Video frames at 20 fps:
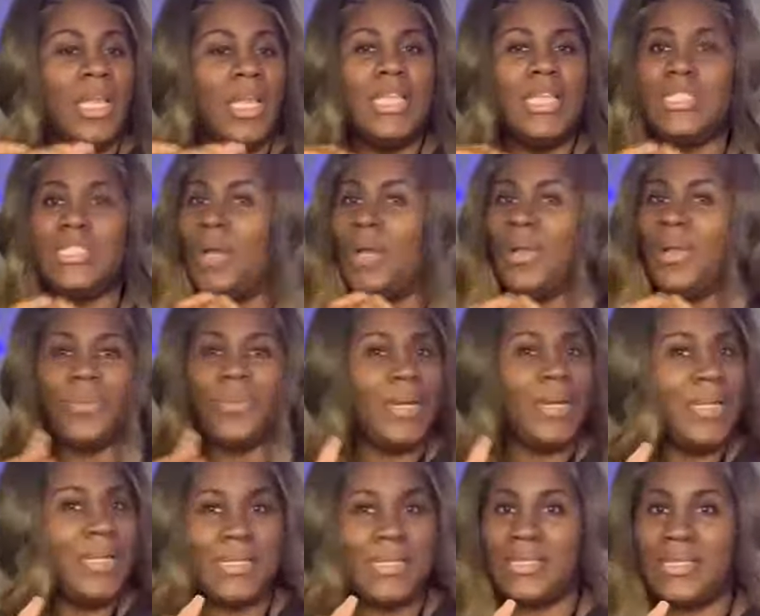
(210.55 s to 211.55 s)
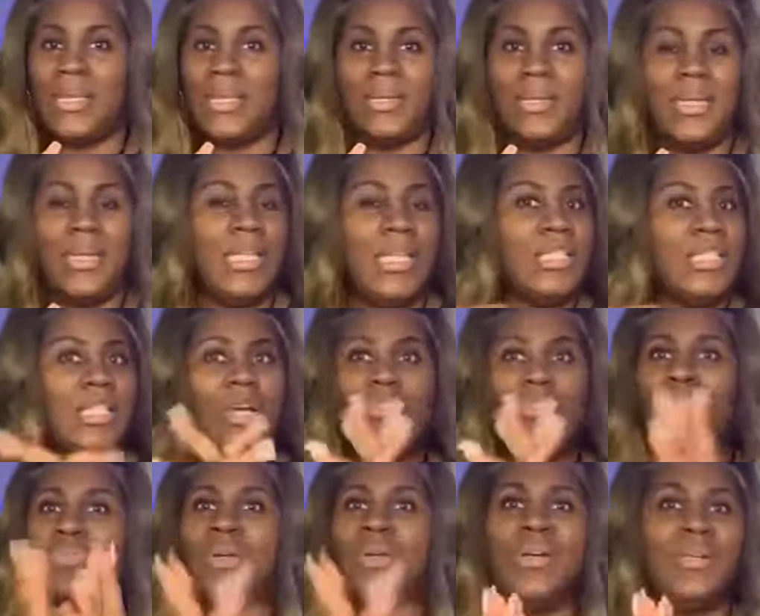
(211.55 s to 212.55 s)
It's no ingredients in it. It's
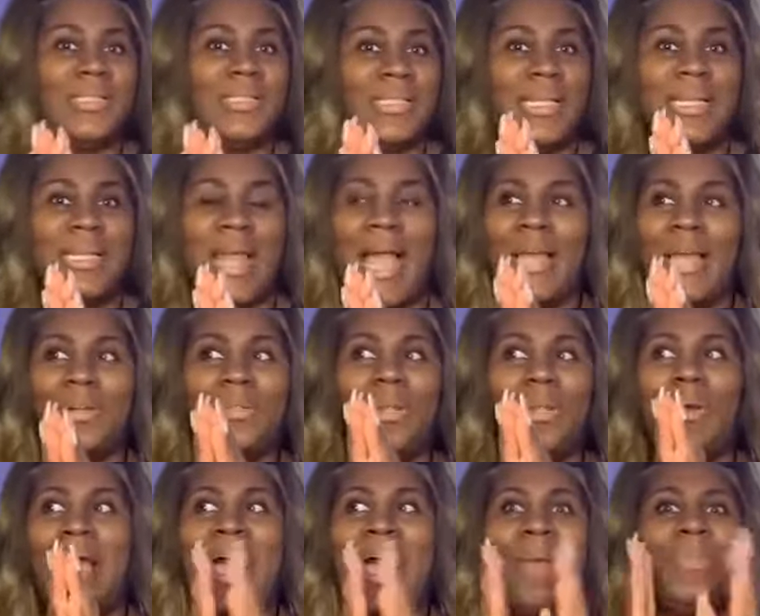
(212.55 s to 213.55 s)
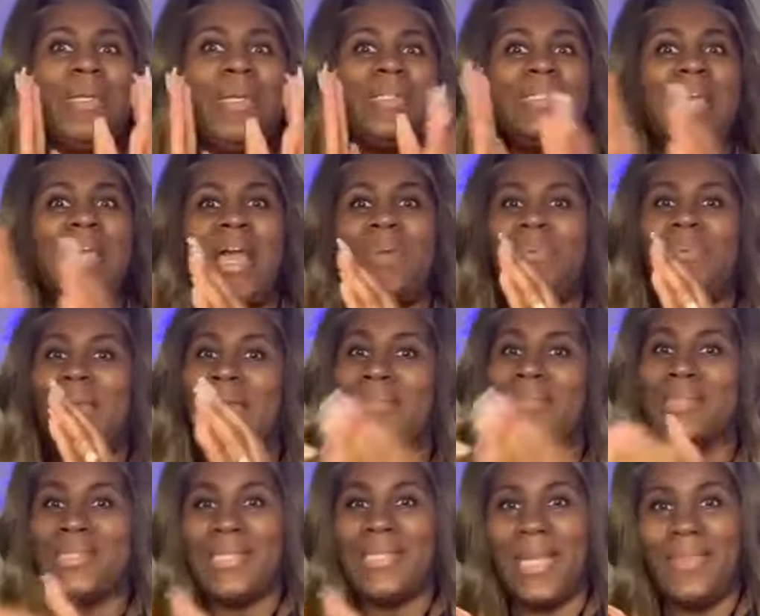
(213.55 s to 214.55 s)
no drugs in it. I don't know how many times we
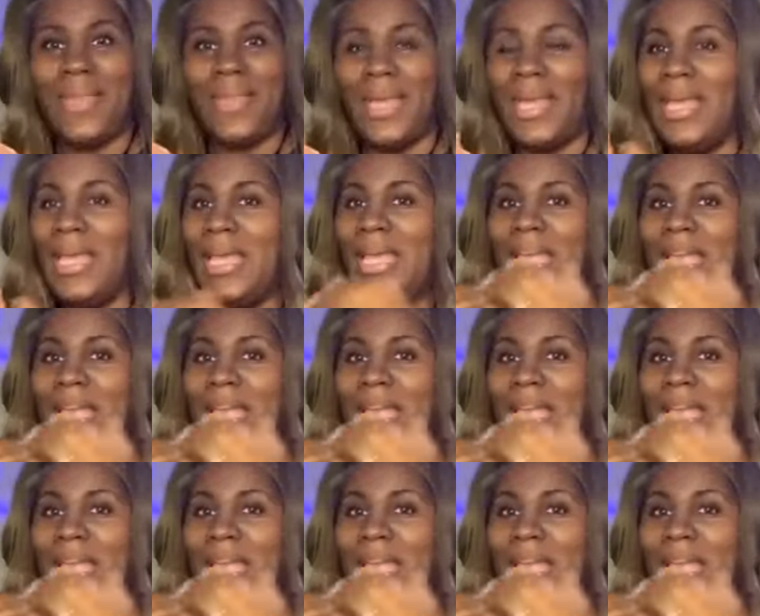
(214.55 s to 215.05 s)
have to say that.